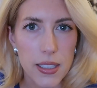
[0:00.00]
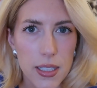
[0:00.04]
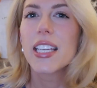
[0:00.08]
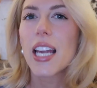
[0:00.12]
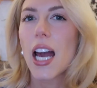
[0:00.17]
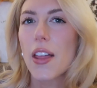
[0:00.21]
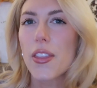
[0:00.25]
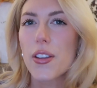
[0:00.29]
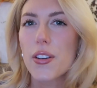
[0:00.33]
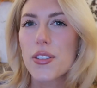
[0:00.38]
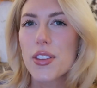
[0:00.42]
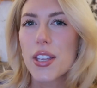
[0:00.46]
The
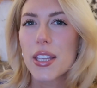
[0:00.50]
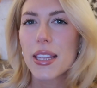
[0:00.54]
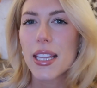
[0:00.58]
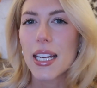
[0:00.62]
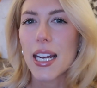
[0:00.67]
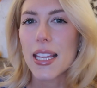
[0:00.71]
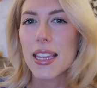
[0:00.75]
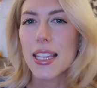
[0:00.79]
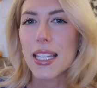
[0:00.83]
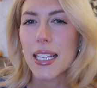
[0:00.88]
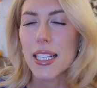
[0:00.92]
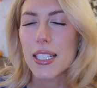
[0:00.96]
other thing that
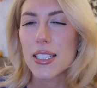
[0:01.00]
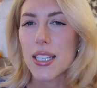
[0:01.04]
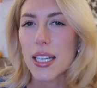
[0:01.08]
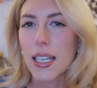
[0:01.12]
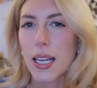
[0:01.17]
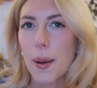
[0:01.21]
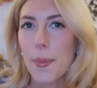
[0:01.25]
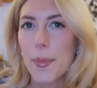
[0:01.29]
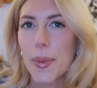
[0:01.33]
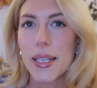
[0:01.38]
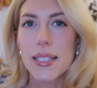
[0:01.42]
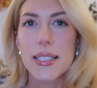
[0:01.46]
I think is like
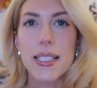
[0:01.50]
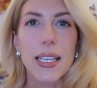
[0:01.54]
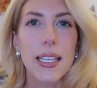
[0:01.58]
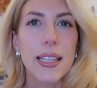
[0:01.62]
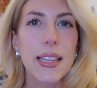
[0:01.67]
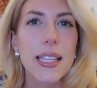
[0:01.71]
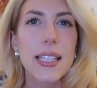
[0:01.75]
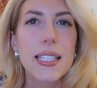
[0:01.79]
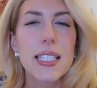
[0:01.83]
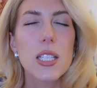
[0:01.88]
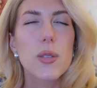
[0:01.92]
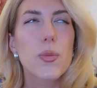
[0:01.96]
amazing,
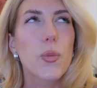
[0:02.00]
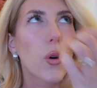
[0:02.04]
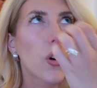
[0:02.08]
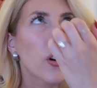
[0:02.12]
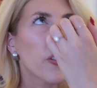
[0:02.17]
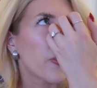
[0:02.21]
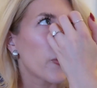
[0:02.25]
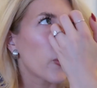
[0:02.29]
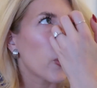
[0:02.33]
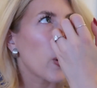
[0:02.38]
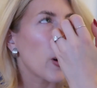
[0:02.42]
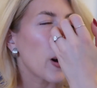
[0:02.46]
and this is more
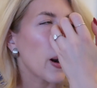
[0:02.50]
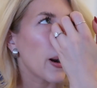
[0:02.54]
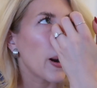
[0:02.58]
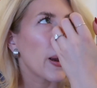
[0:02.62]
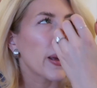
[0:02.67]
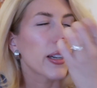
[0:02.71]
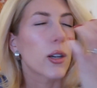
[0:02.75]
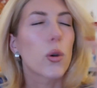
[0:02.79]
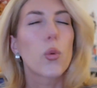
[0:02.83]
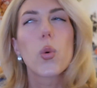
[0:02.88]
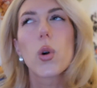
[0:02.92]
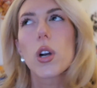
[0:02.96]
for
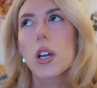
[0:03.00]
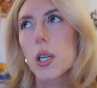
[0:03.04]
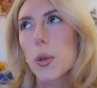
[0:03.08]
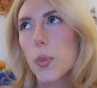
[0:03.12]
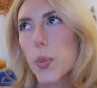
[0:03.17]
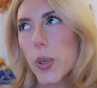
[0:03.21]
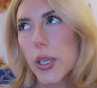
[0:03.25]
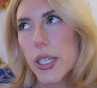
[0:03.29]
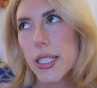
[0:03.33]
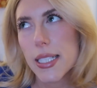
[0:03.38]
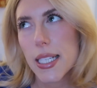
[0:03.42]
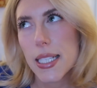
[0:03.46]
like work
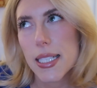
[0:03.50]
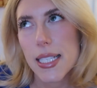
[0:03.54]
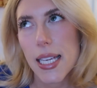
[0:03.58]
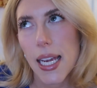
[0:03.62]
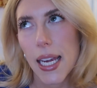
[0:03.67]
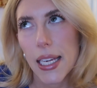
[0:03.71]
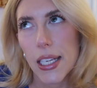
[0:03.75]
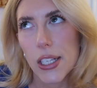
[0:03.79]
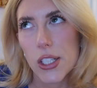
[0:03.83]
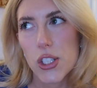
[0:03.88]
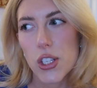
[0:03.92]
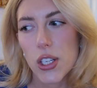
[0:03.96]

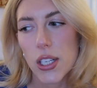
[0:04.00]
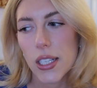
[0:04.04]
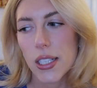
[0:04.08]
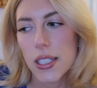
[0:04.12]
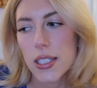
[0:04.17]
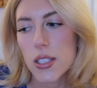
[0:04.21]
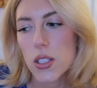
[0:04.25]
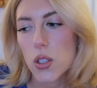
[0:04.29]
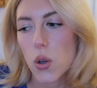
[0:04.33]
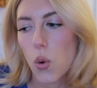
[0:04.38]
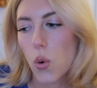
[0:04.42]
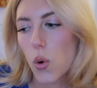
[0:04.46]

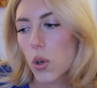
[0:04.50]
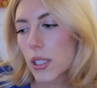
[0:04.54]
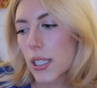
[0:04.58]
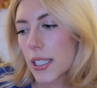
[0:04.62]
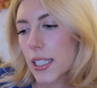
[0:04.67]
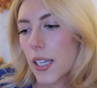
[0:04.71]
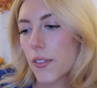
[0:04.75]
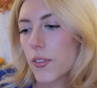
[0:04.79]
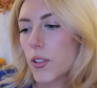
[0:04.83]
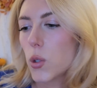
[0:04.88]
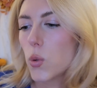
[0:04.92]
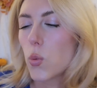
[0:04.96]
presentations or
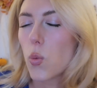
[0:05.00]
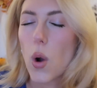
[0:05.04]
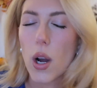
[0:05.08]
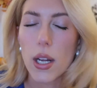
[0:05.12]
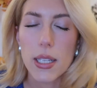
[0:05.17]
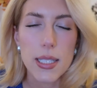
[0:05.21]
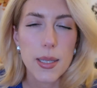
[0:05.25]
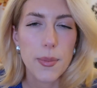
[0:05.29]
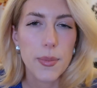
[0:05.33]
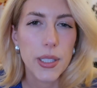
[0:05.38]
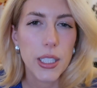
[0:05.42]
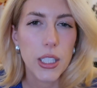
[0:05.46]
like if you
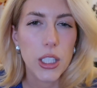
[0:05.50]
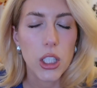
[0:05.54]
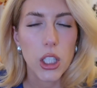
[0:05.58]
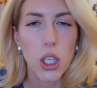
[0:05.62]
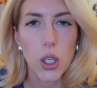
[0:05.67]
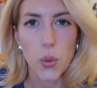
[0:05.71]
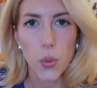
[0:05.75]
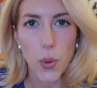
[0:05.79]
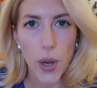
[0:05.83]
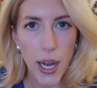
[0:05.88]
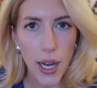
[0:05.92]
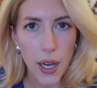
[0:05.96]
want something to
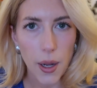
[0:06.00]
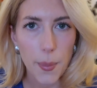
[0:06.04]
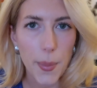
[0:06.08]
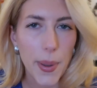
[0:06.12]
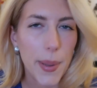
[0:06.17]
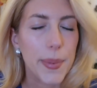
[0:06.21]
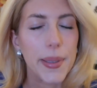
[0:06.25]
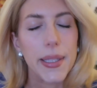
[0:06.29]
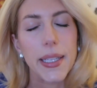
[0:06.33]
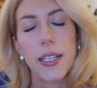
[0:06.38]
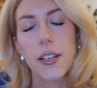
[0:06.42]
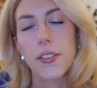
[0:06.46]
go well,
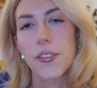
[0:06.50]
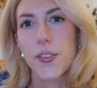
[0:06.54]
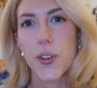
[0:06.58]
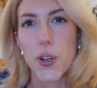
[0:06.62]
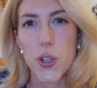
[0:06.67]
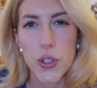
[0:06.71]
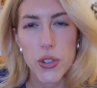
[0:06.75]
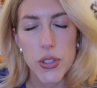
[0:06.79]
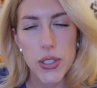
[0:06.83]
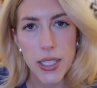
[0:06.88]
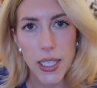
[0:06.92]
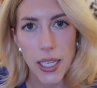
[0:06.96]
maybe like a
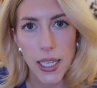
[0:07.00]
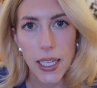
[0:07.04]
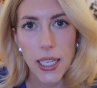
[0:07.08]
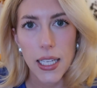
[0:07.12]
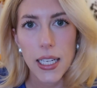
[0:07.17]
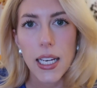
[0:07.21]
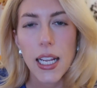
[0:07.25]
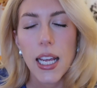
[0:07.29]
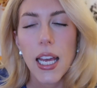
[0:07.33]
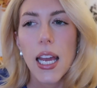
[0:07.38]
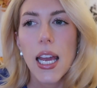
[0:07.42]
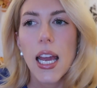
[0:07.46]
first date,